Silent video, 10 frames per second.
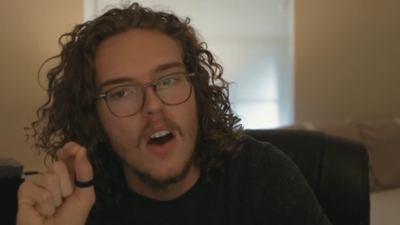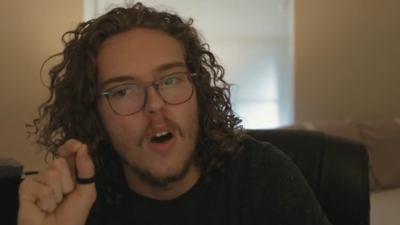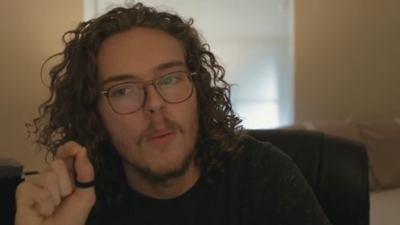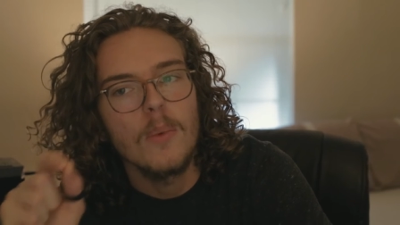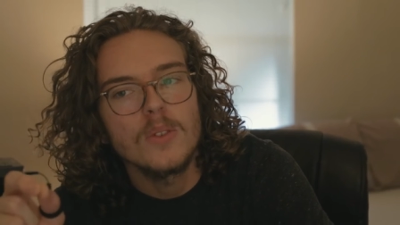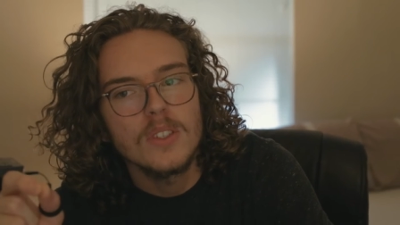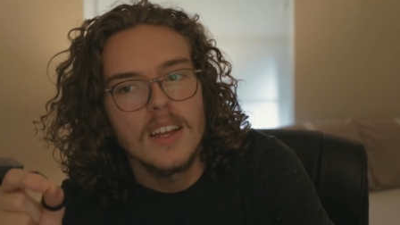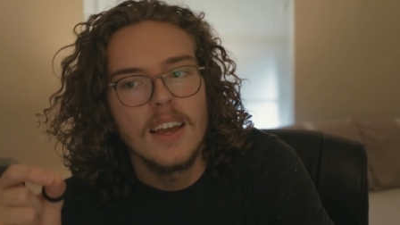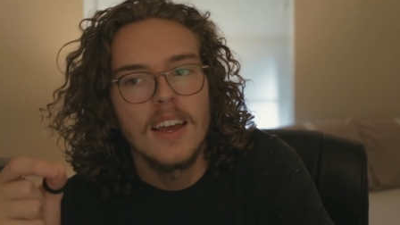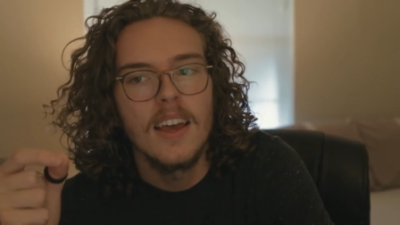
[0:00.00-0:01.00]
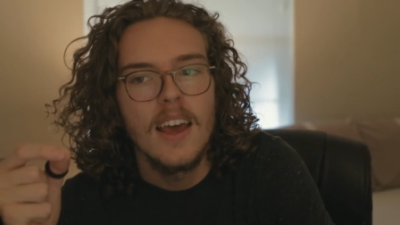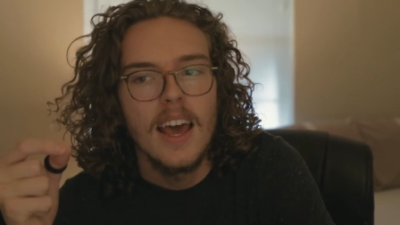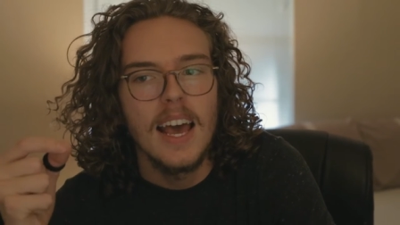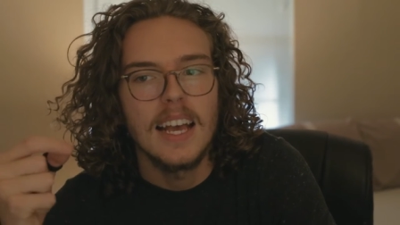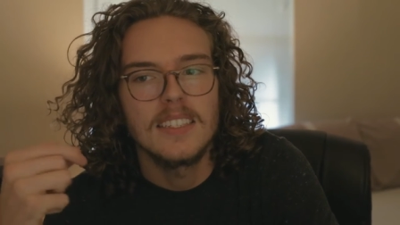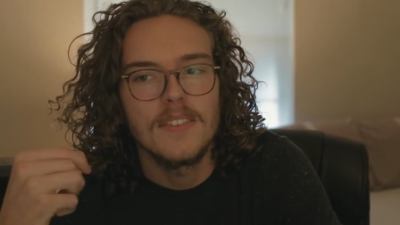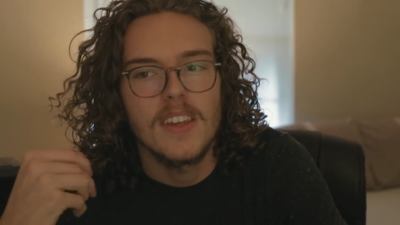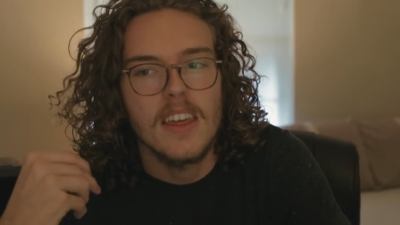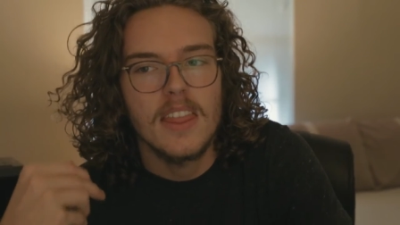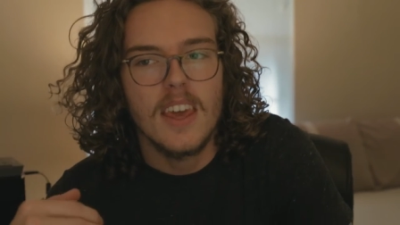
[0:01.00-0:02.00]
Almost as if
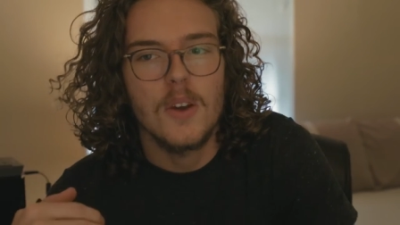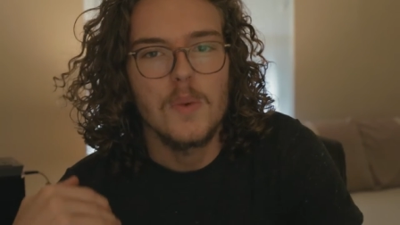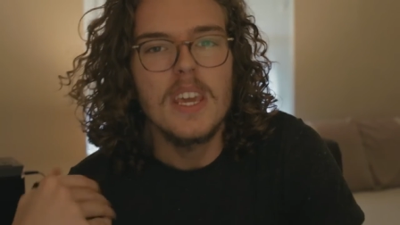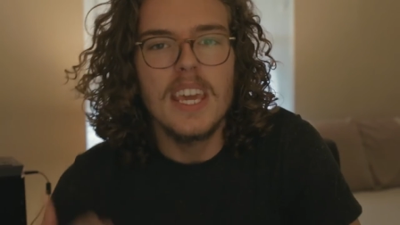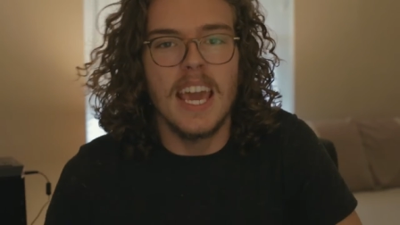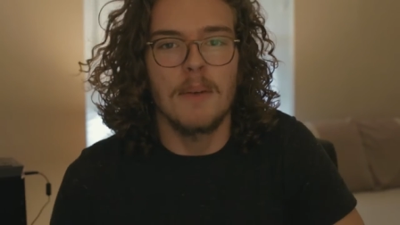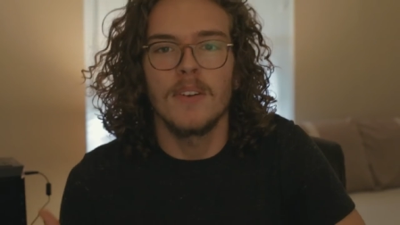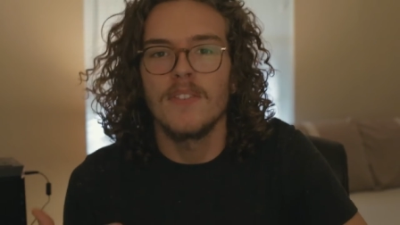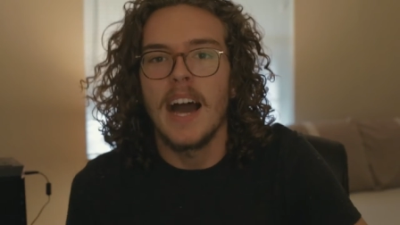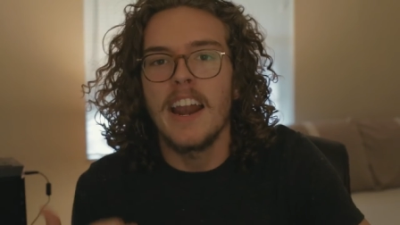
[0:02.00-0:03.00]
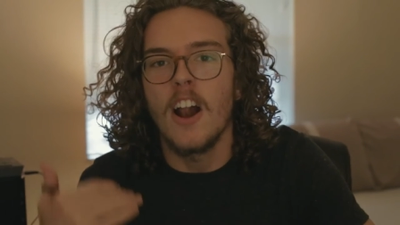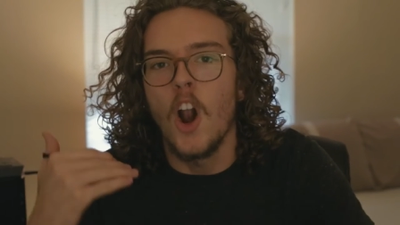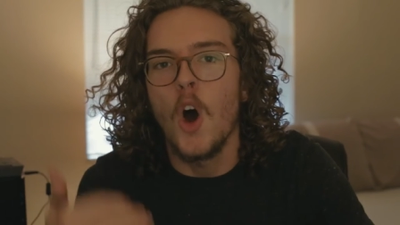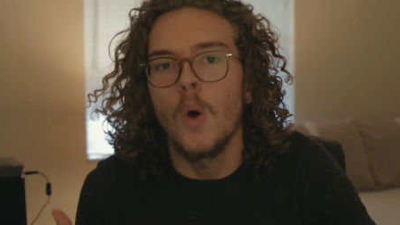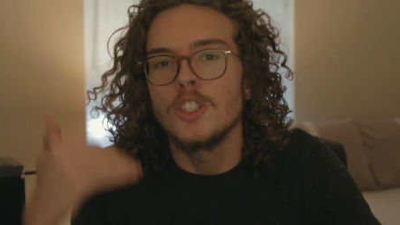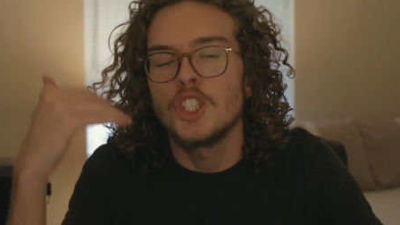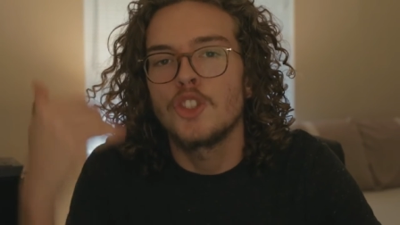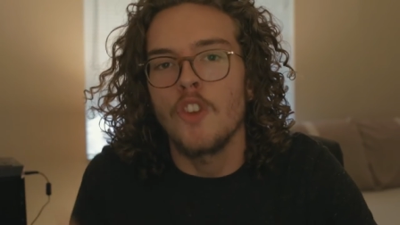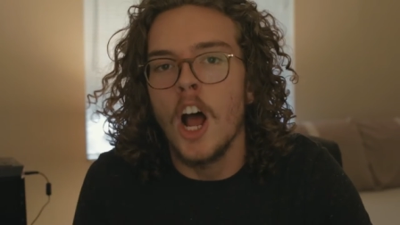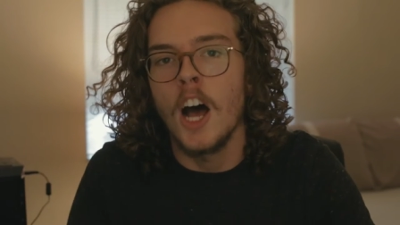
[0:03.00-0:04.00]
they think we can't provide our own
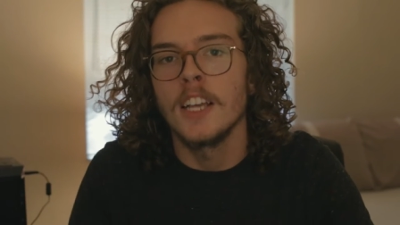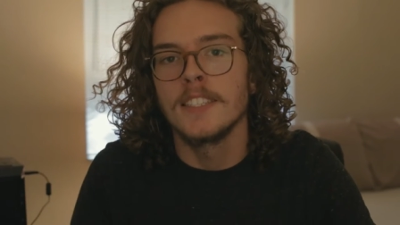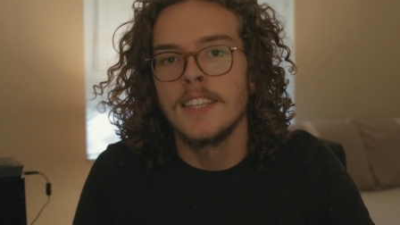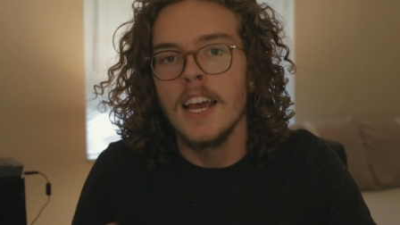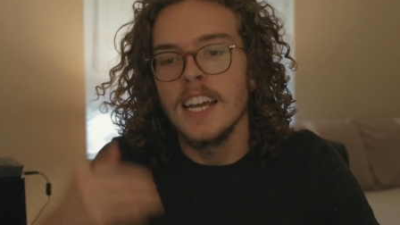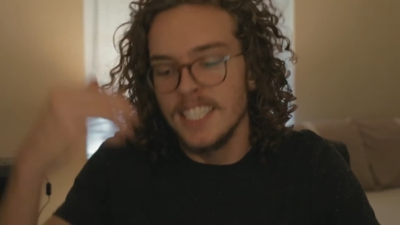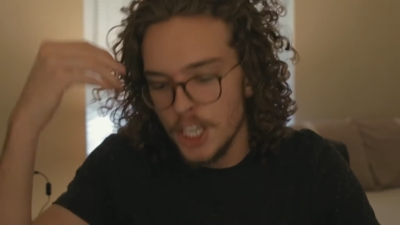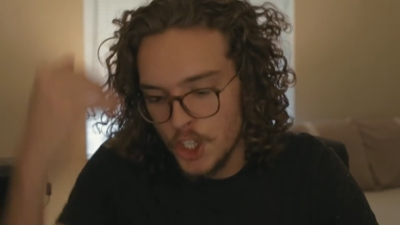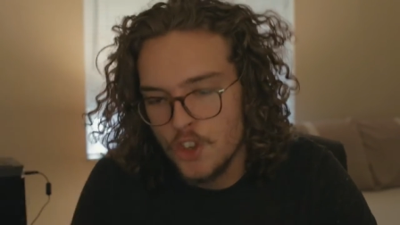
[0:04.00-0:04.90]
straws to